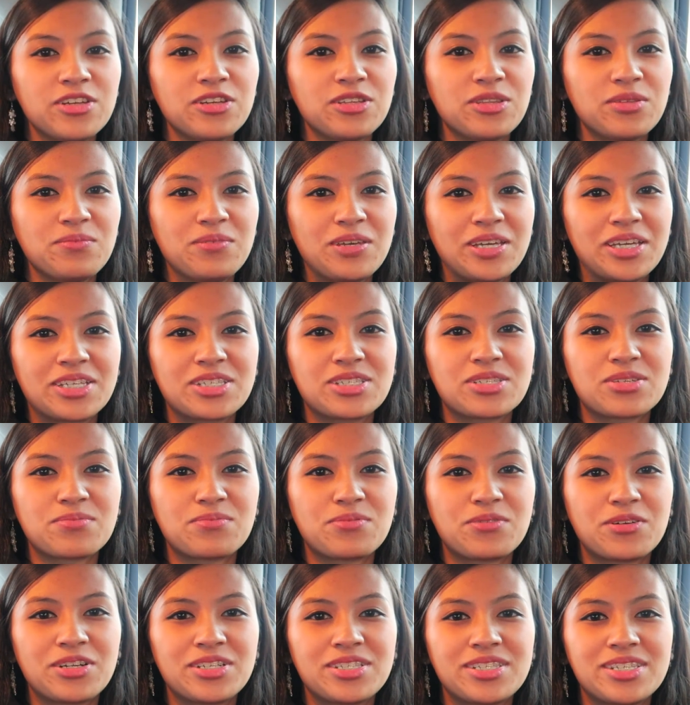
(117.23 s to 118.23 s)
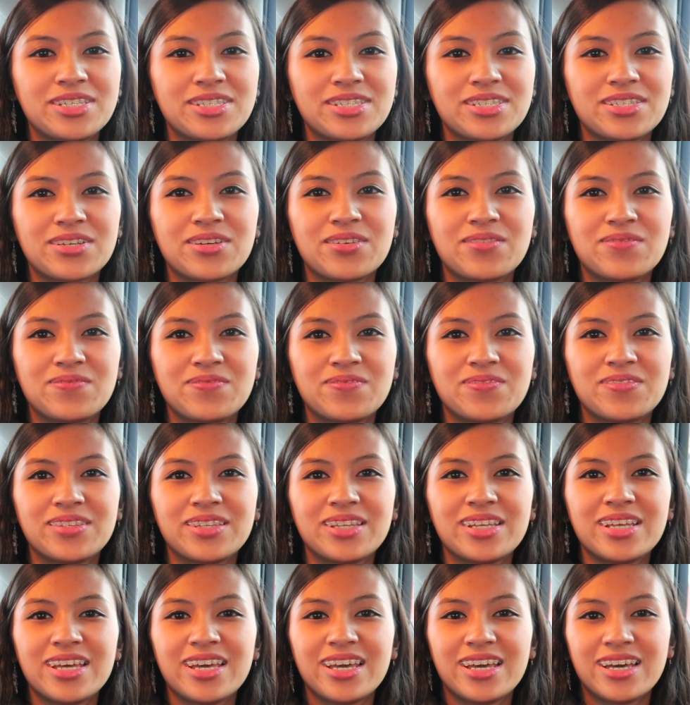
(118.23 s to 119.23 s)
you're the biggest support system
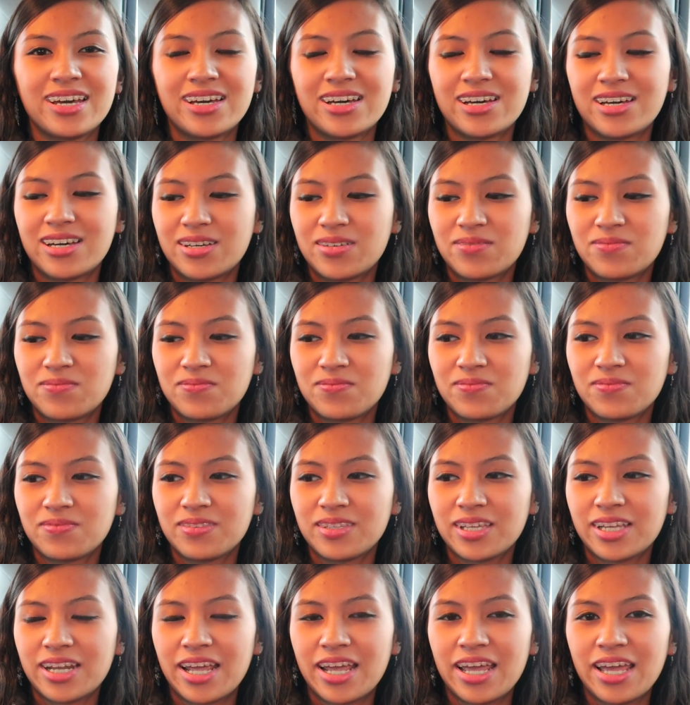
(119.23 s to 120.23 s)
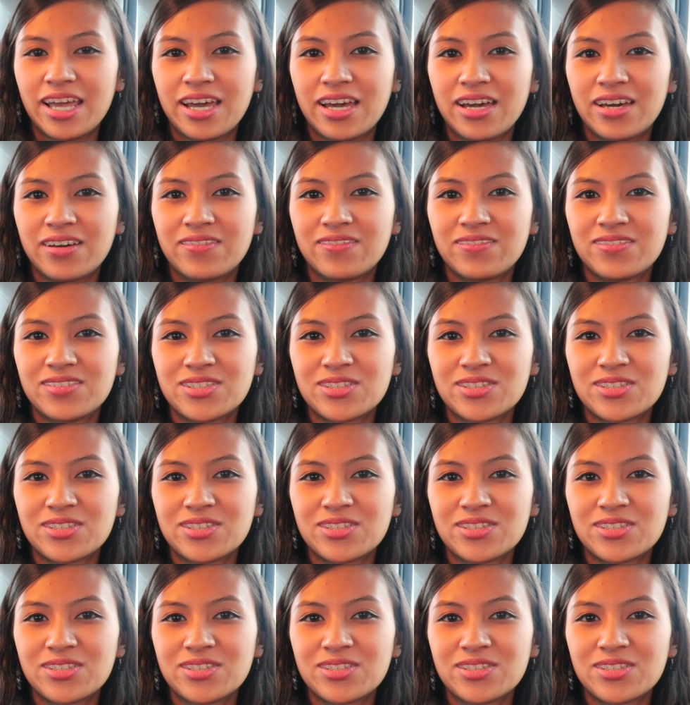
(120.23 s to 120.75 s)
um, that I have.